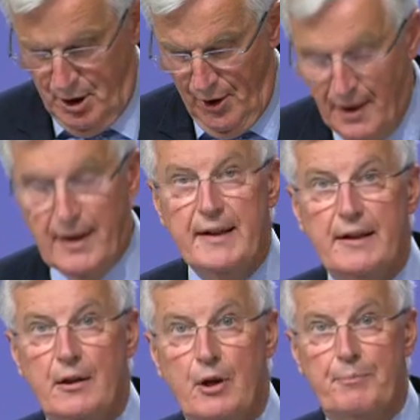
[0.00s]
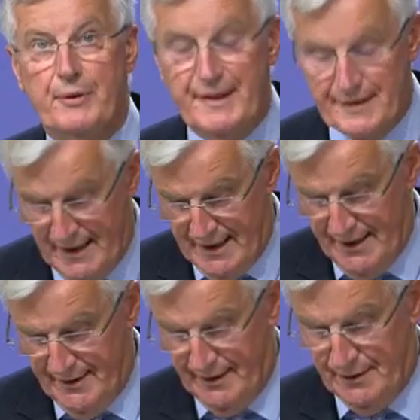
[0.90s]
Only a
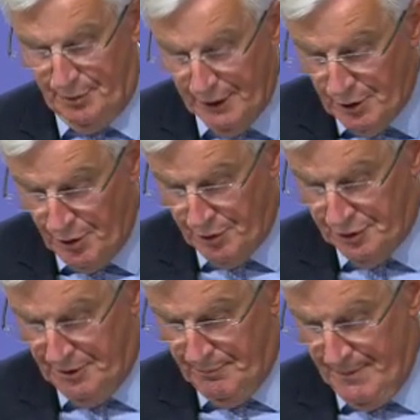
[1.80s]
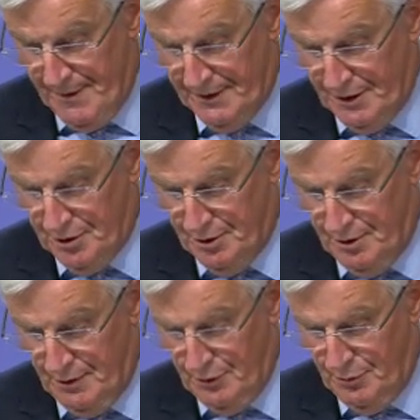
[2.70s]
precise and rigorous
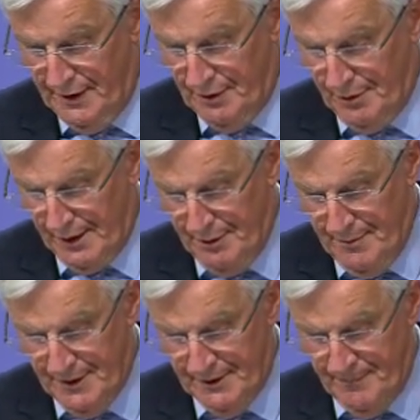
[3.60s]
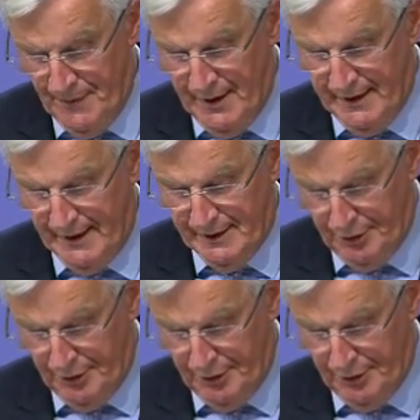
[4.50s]
implementation of the withdrawal agreement can